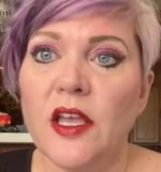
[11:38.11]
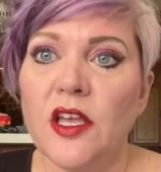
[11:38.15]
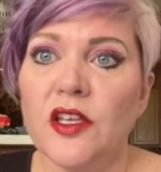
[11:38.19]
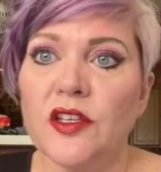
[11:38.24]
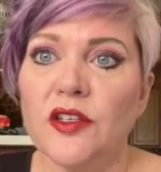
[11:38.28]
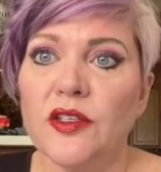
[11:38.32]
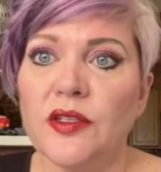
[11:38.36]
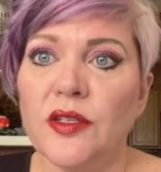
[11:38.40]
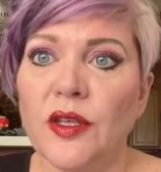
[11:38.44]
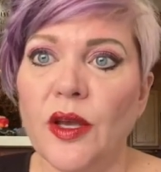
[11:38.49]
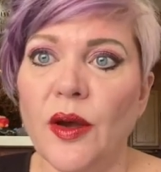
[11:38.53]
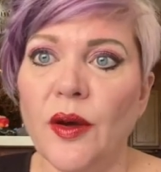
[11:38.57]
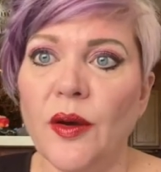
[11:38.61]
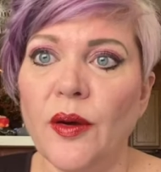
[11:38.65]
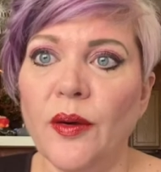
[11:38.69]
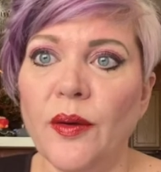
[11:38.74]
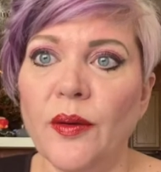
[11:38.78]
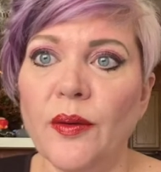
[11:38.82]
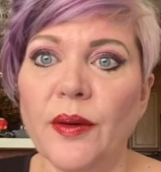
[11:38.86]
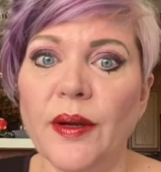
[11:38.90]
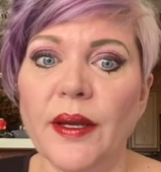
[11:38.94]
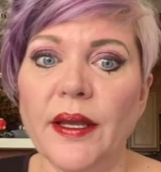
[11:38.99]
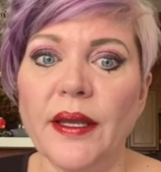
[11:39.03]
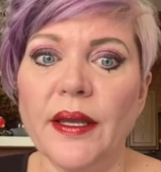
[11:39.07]

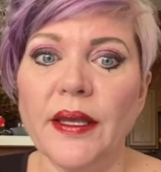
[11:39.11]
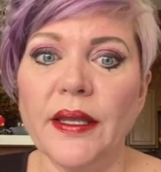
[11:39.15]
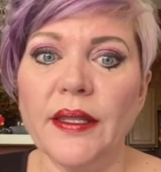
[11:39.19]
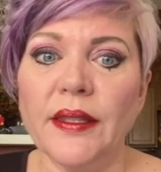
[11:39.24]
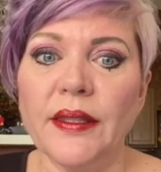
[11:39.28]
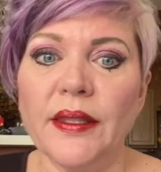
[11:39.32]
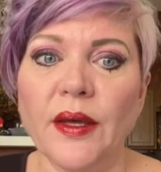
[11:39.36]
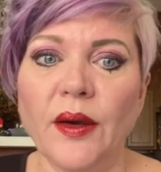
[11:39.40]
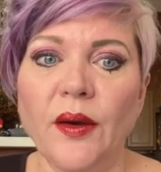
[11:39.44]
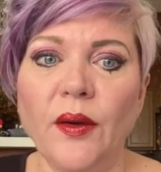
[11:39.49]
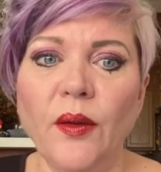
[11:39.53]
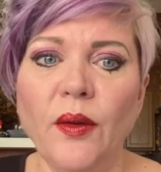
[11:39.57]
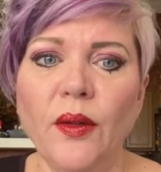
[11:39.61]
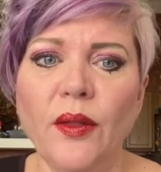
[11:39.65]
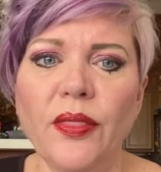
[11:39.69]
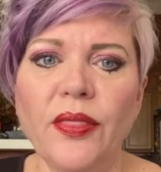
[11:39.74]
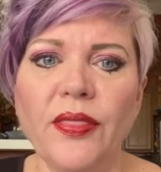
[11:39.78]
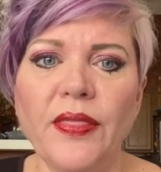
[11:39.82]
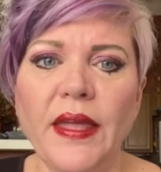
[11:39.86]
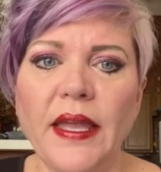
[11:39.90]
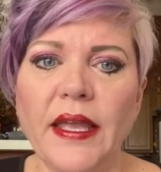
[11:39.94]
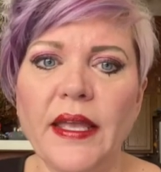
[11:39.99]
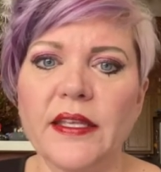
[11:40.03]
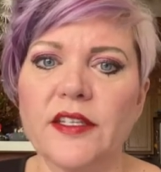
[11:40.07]
So the whole
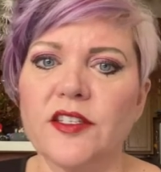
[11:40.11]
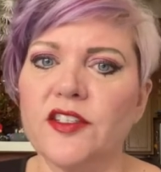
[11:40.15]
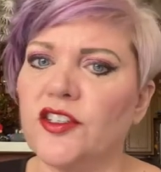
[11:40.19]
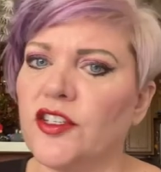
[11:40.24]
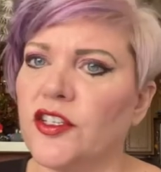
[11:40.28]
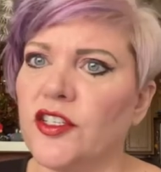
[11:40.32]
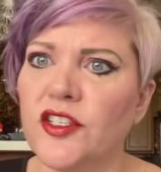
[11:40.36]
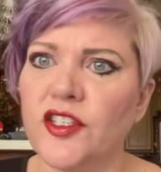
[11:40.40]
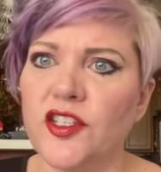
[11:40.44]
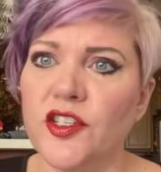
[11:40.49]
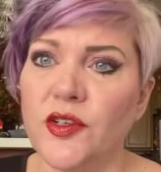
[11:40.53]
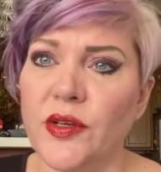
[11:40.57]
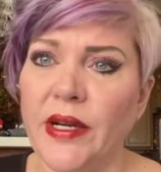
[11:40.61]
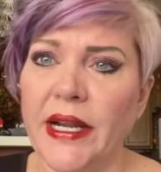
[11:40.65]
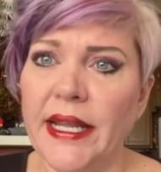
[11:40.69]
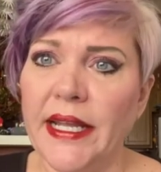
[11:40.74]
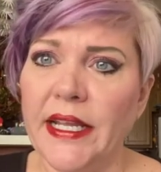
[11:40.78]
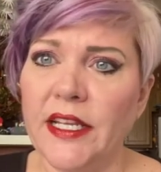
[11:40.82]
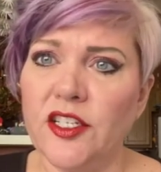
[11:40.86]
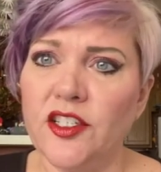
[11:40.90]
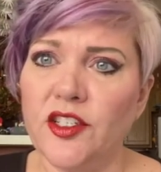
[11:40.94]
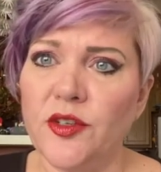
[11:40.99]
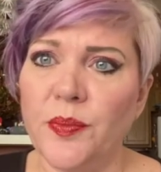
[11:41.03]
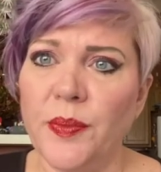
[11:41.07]
thing is just
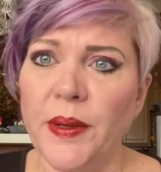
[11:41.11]
strange.